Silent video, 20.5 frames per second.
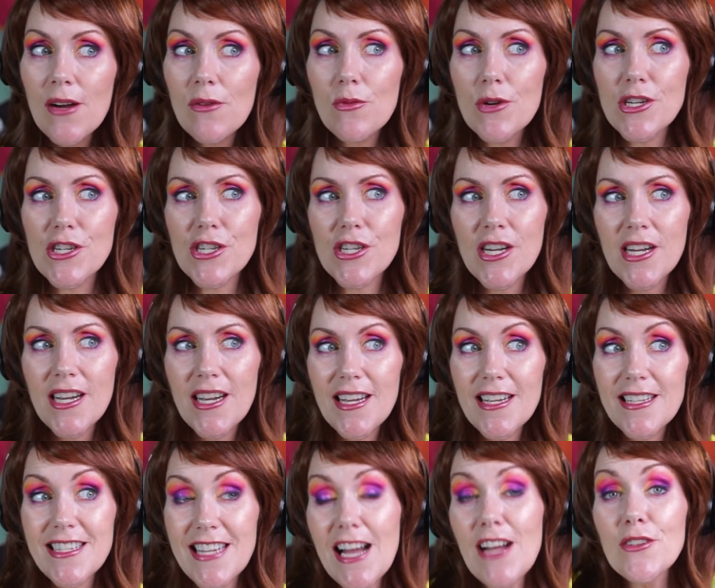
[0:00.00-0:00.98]
which
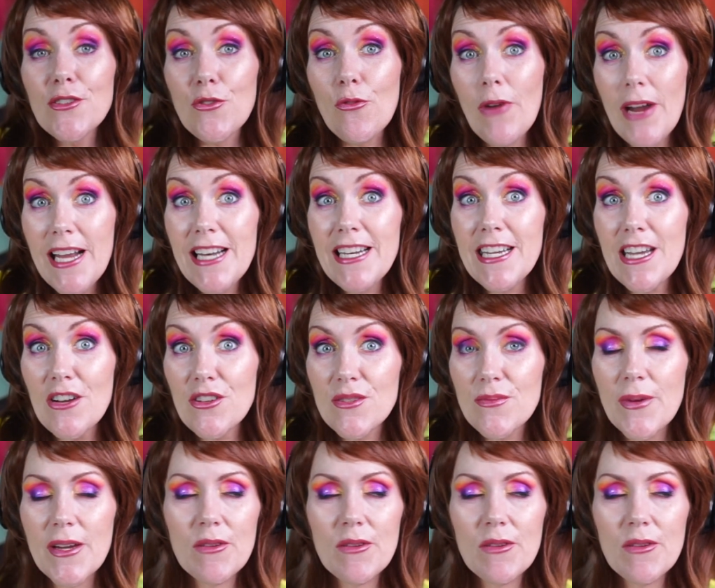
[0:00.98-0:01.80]
sounds grandiose,